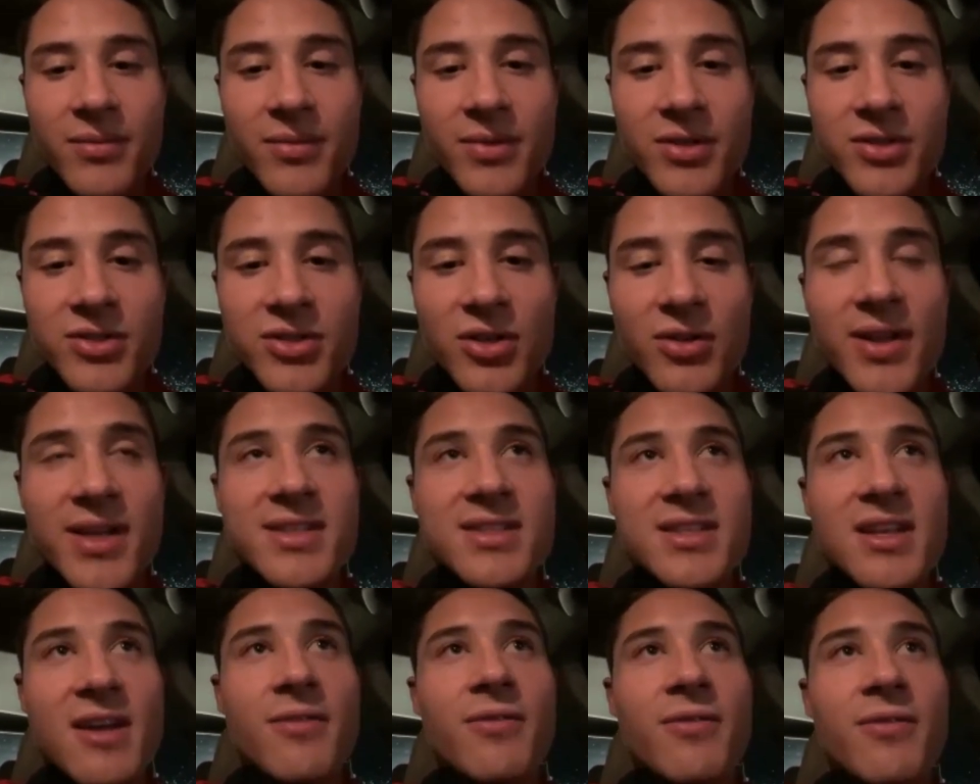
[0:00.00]
So that's
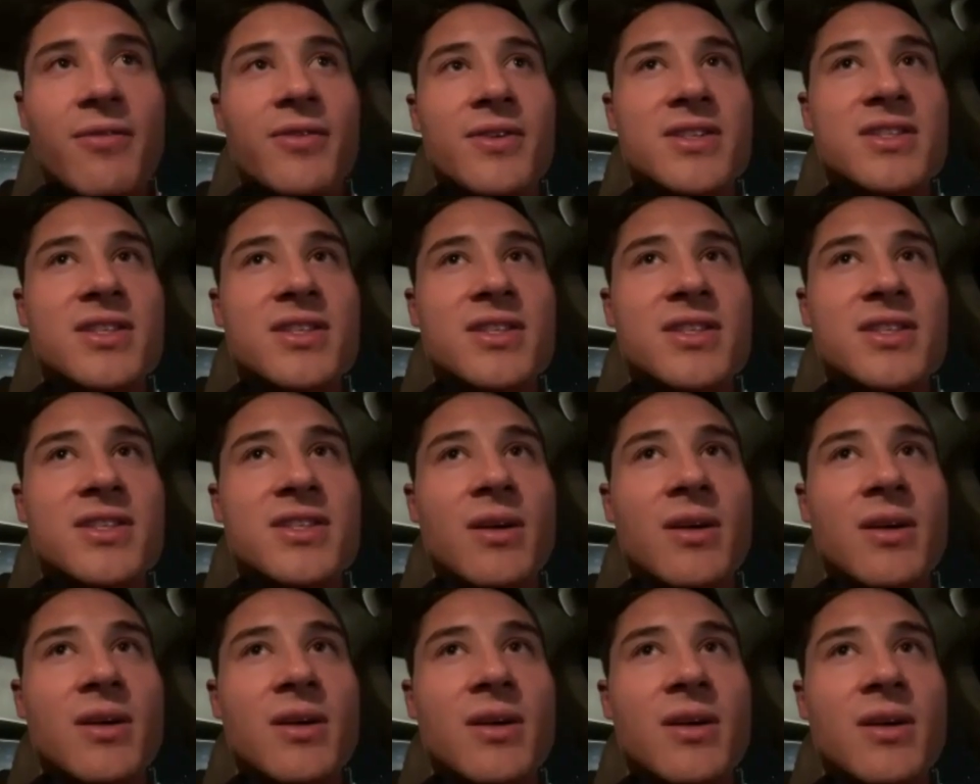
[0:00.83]
definitely
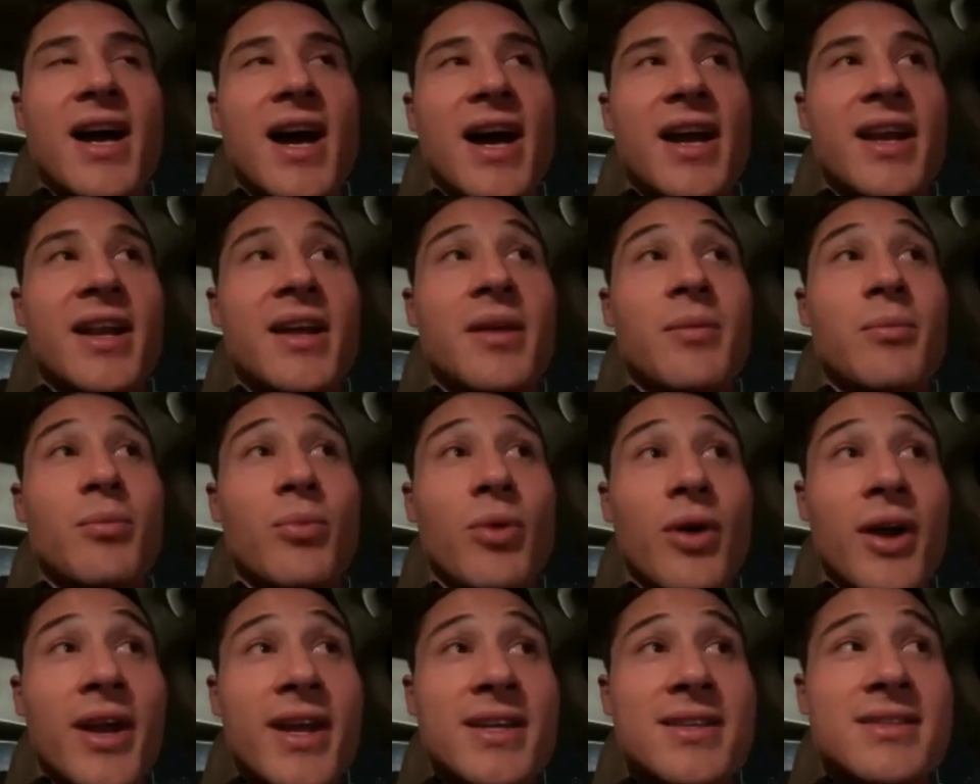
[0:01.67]
something you got to kind
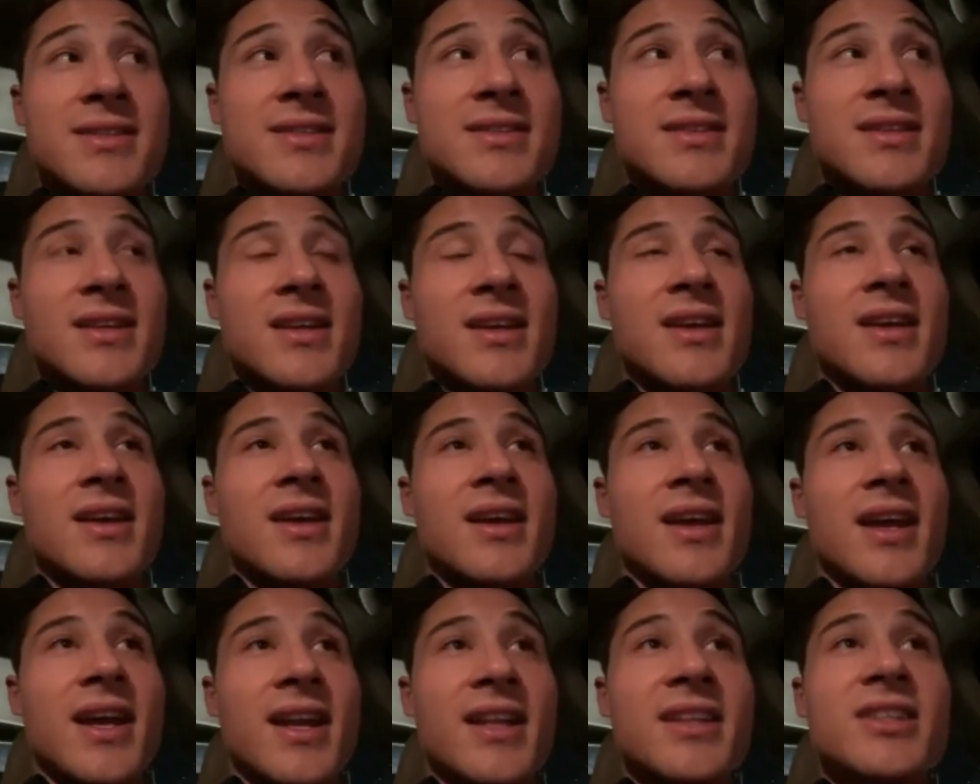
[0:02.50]
of embrace.
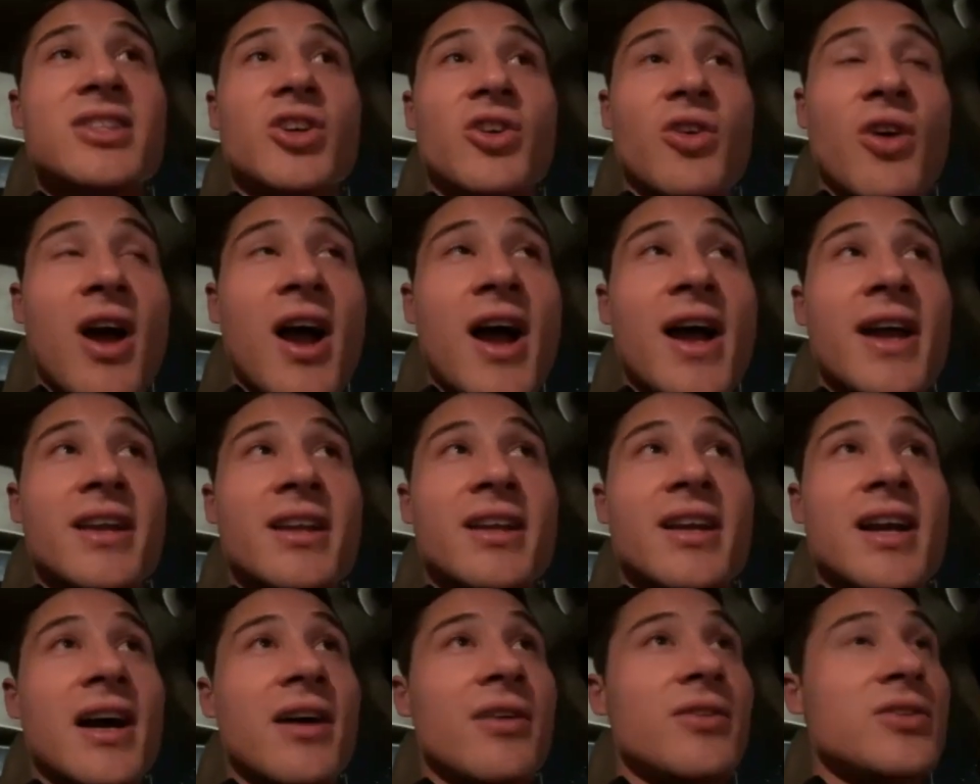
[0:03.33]
And it's a grind.
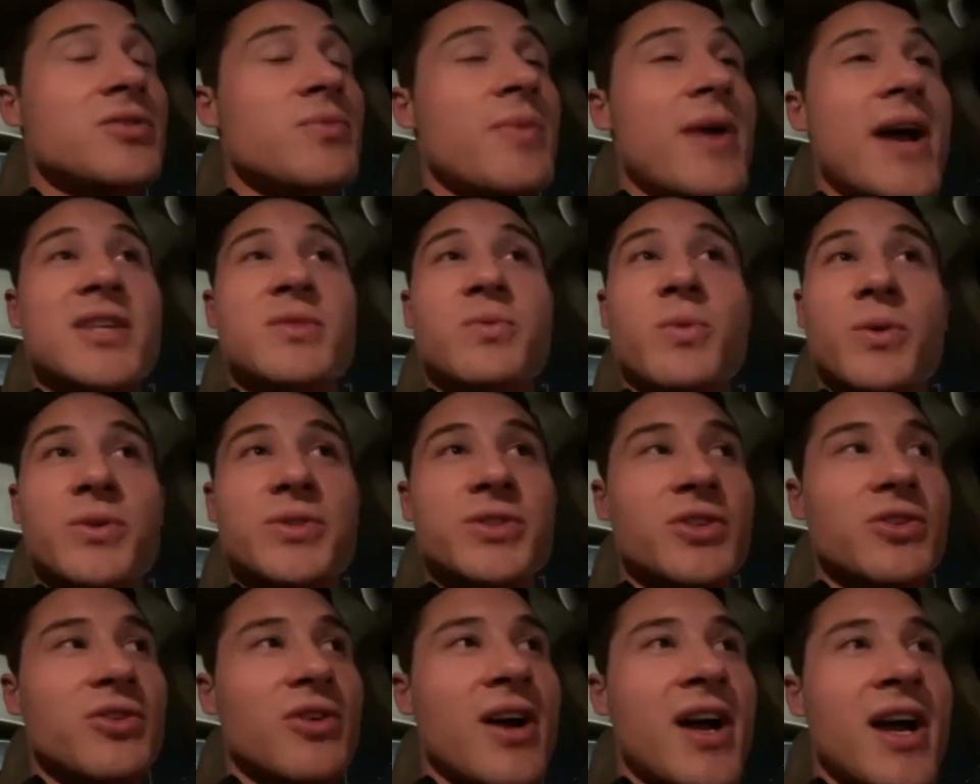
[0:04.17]
College basketball is
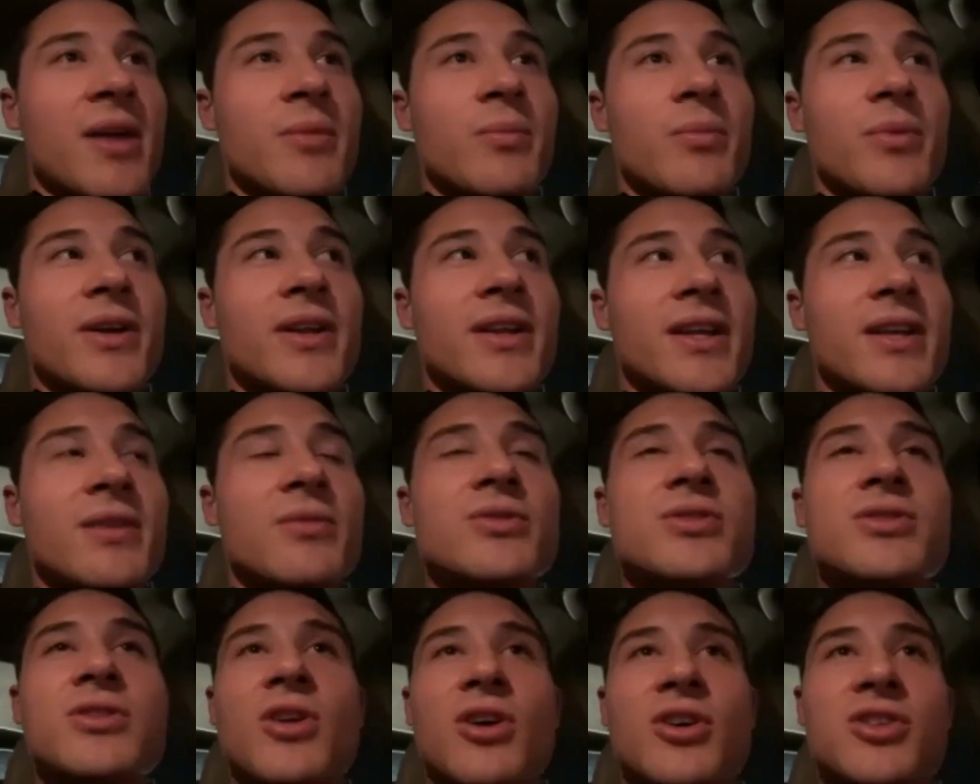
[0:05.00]
a grind, but it
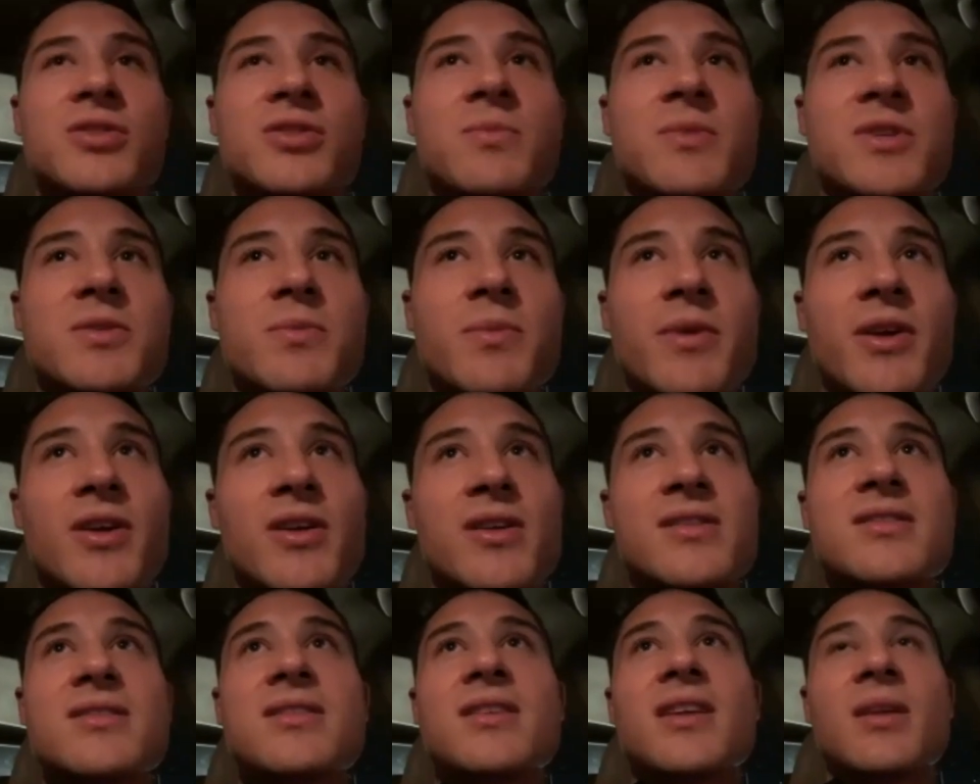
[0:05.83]
was an awesome
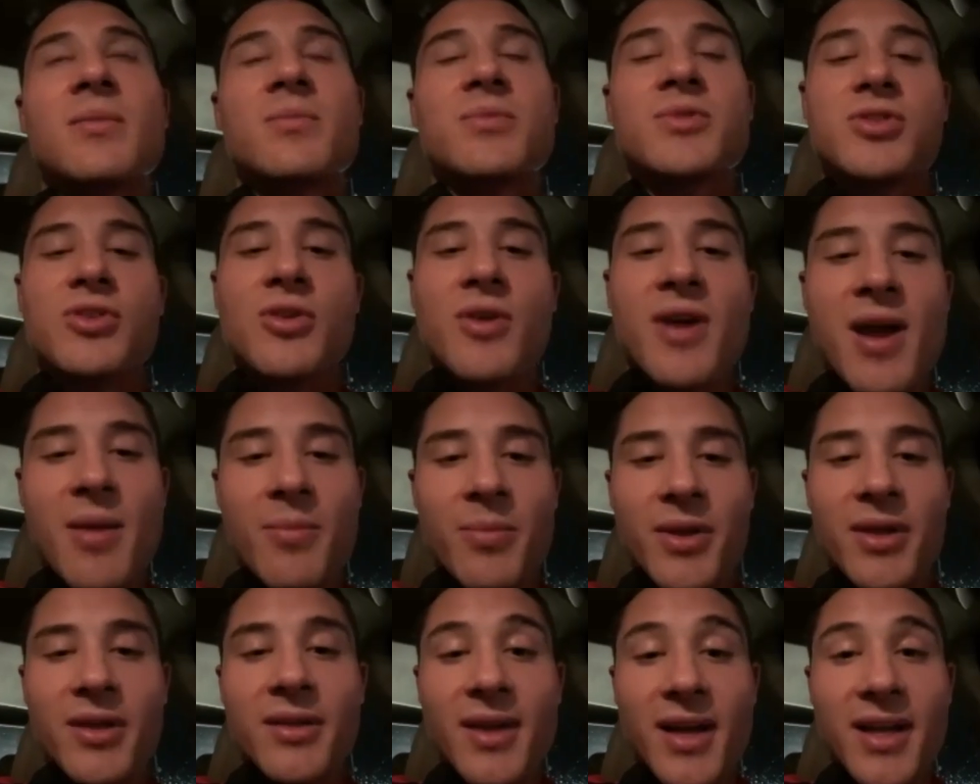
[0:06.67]
experience. And I'm so
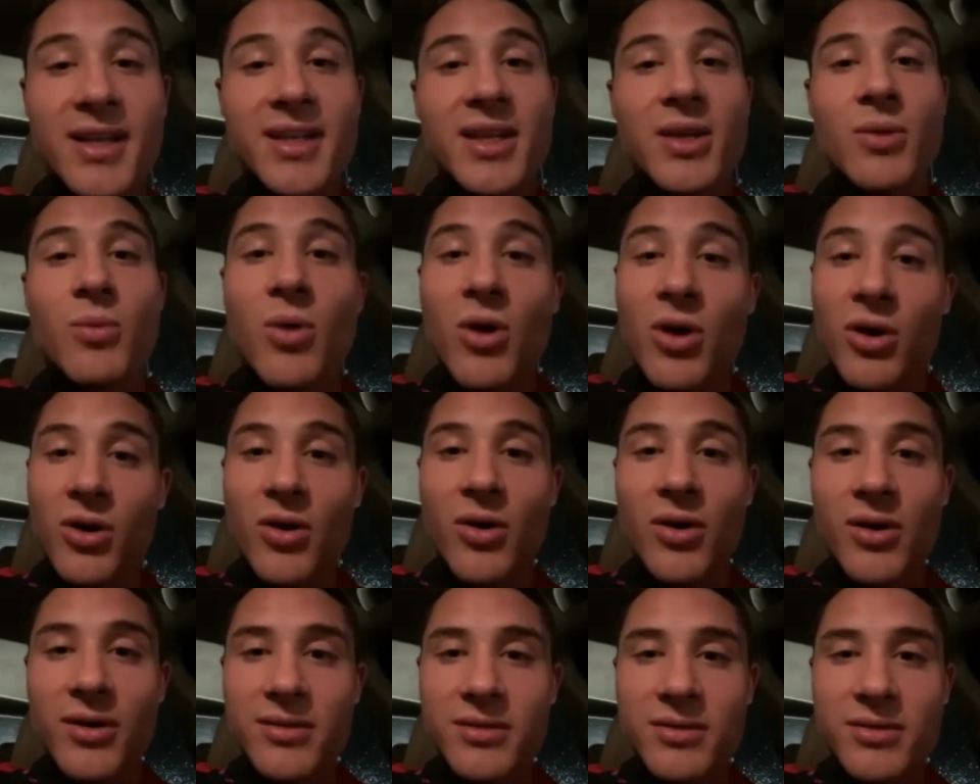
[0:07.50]
happy I did walk
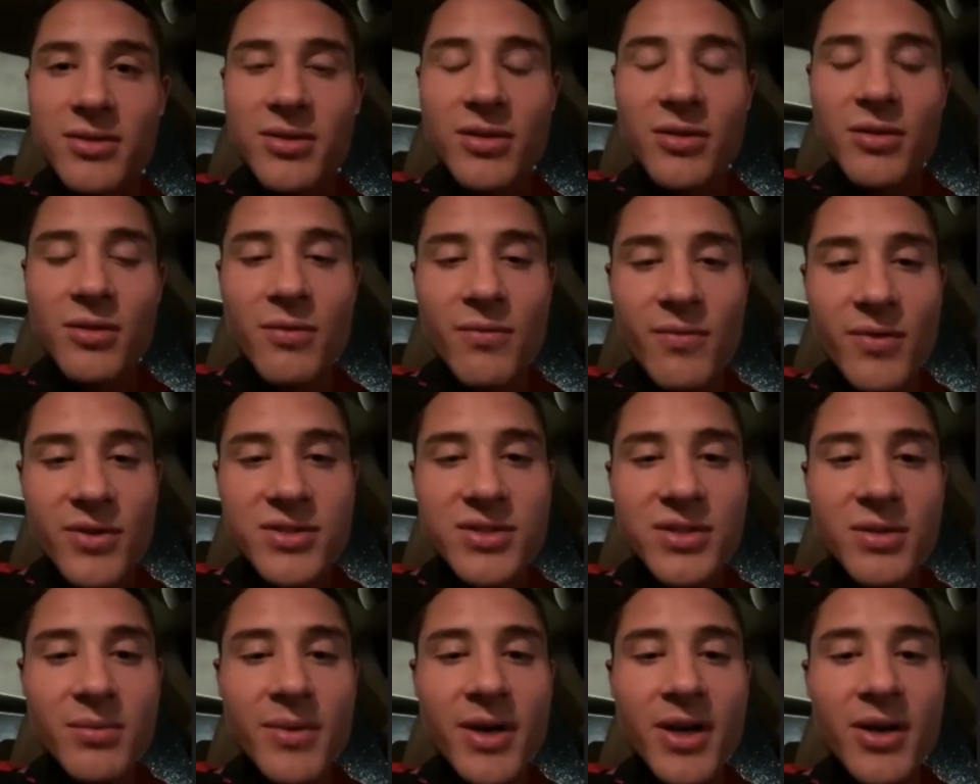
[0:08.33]
on to the
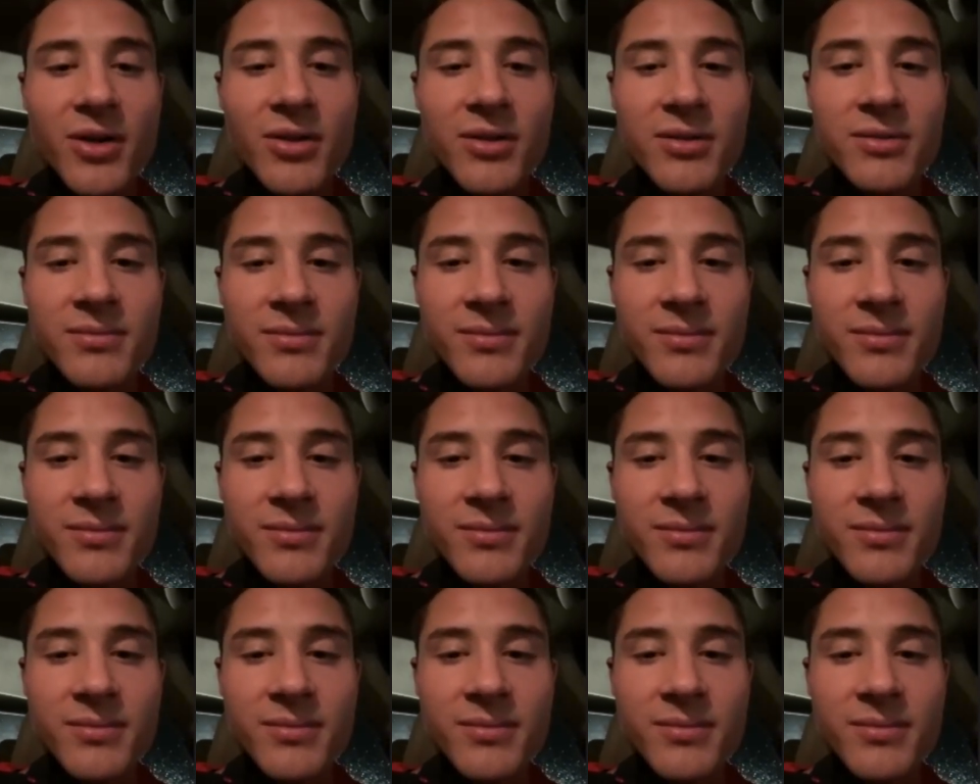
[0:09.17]
University of Maryland.